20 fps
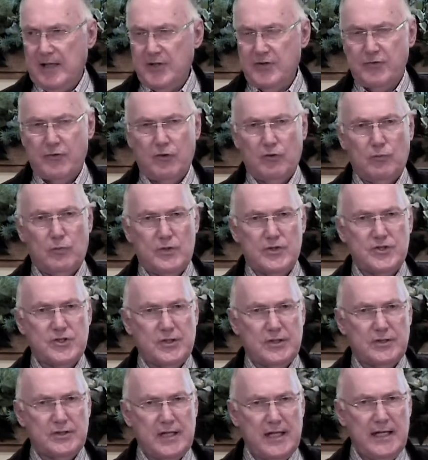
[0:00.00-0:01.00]
Israel was
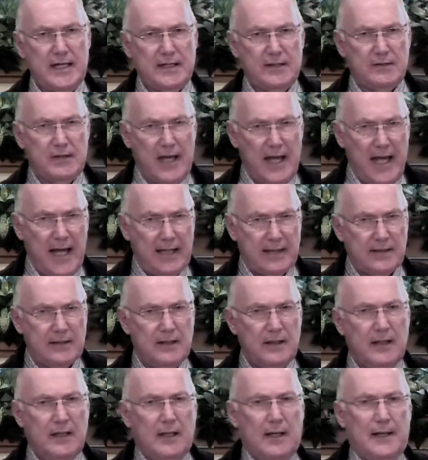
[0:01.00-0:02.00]
to take that
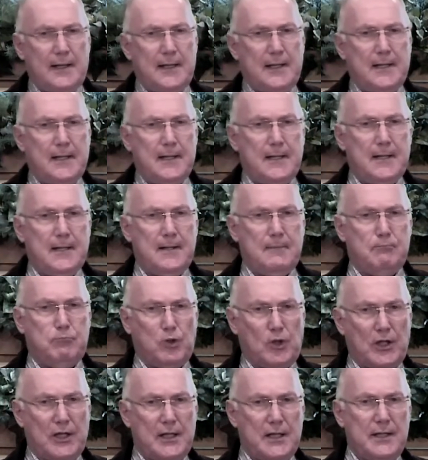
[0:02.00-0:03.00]
uh,
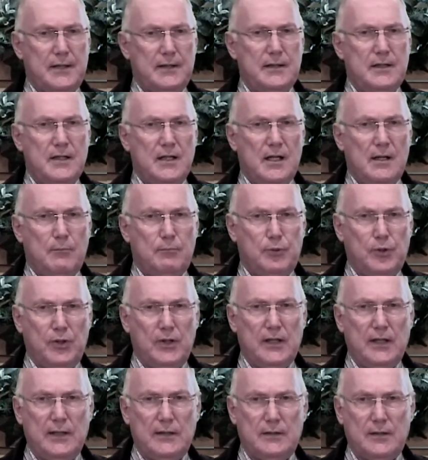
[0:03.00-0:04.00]
blood,
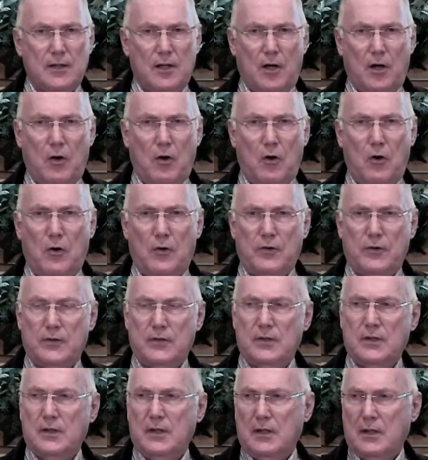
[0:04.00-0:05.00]
put it
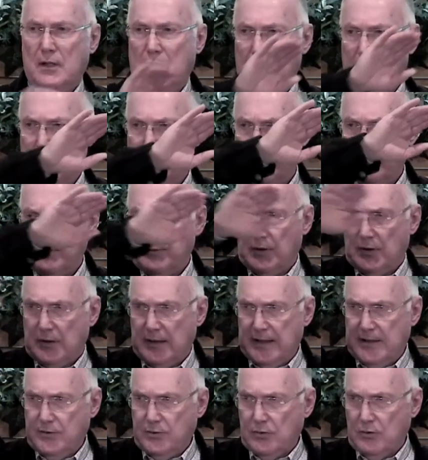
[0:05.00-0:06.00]
on uh, the
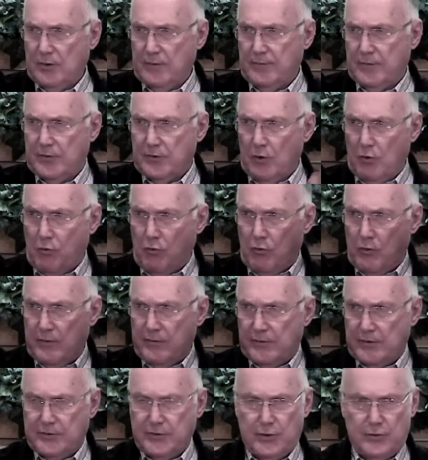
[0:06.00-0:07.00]
lintel of the door
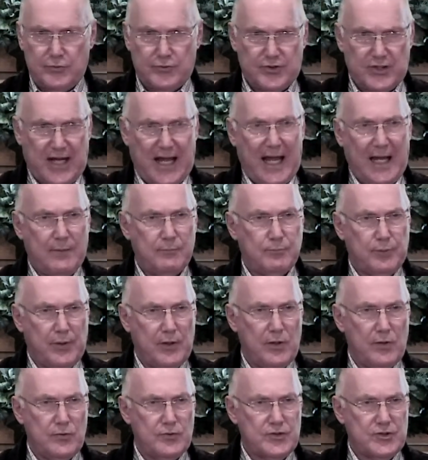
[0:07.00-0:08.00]
and the two side
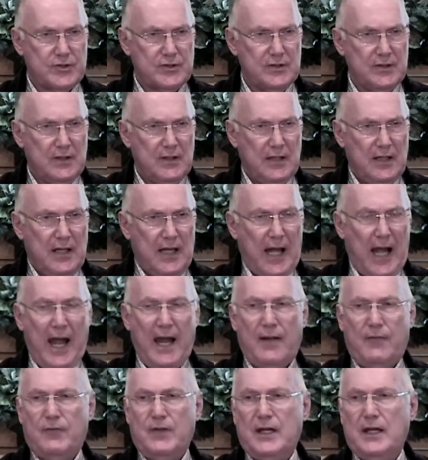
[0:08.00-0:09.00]
posts.
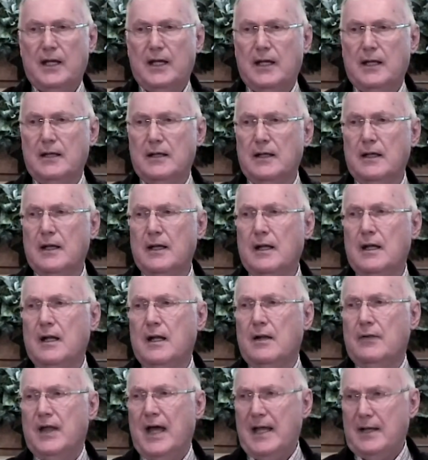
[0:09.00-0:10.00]
And then
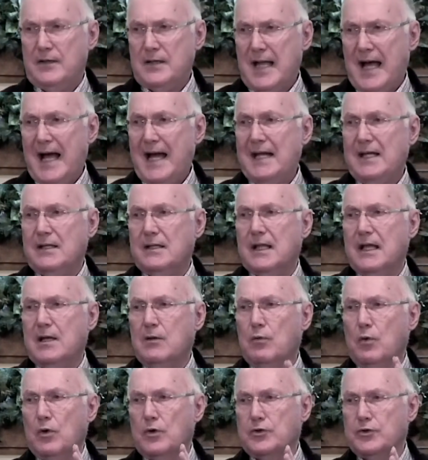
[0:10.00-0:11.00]
that night
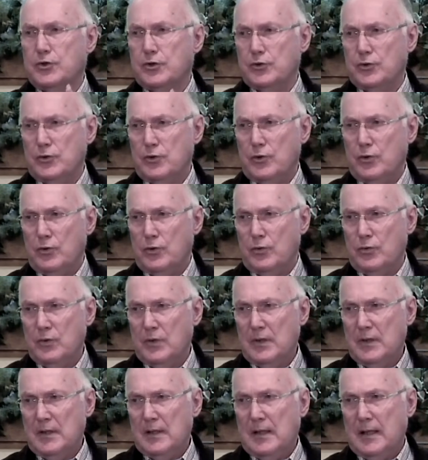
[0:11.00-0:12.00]
they were to
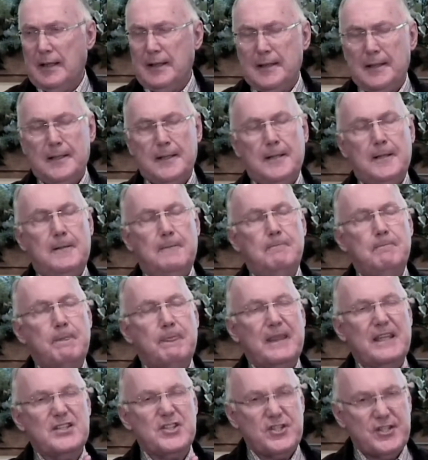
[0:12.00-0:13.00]
uh,
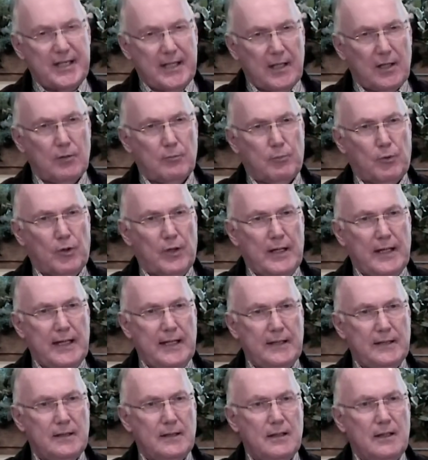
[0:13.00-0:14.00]

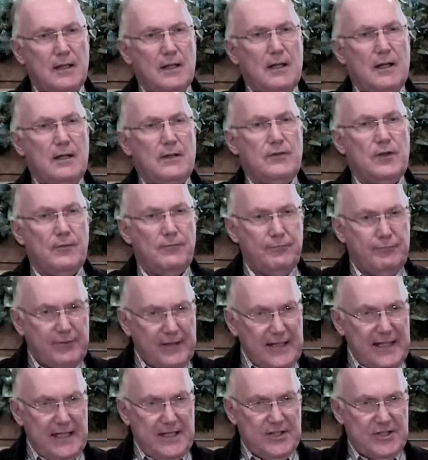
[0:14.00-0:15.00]
celebrate the
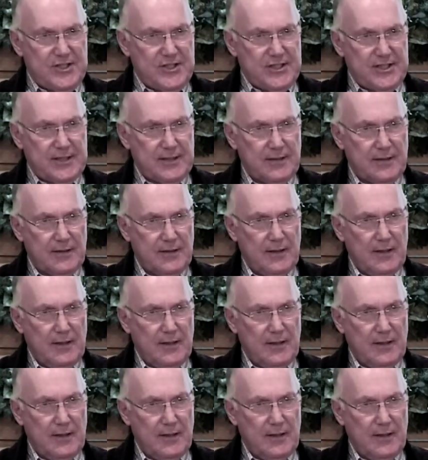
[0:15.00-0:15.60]
feast